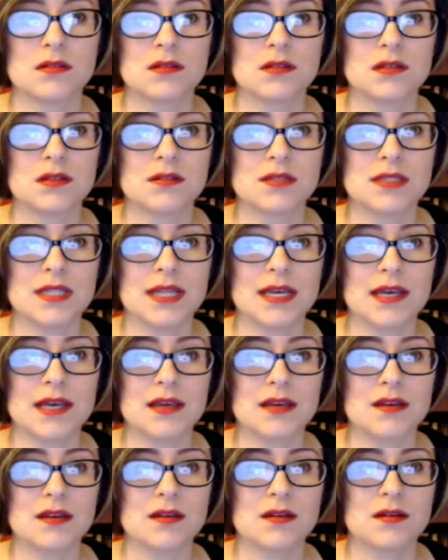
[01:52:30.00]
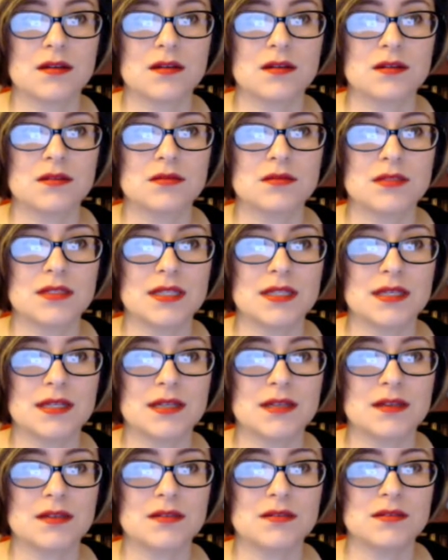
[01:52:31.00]
Close that, close
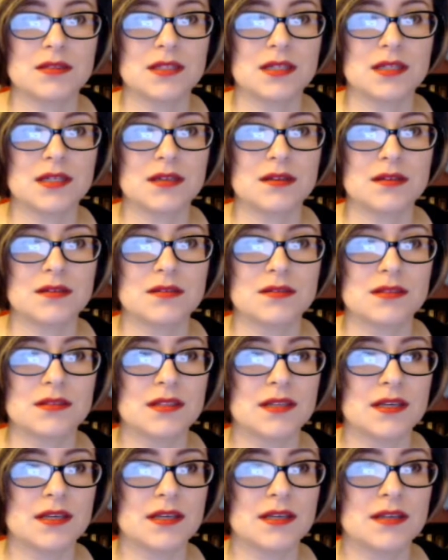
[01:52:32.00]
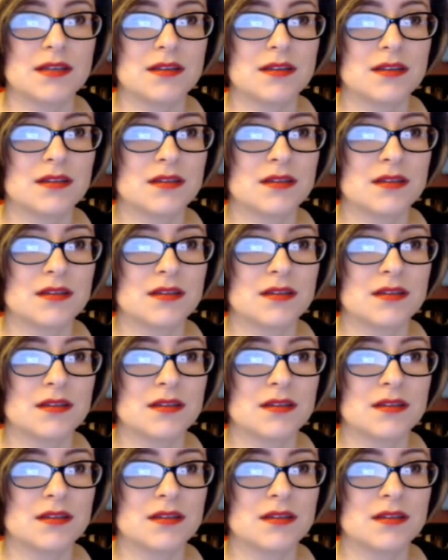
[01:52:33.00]
that, close that, close that.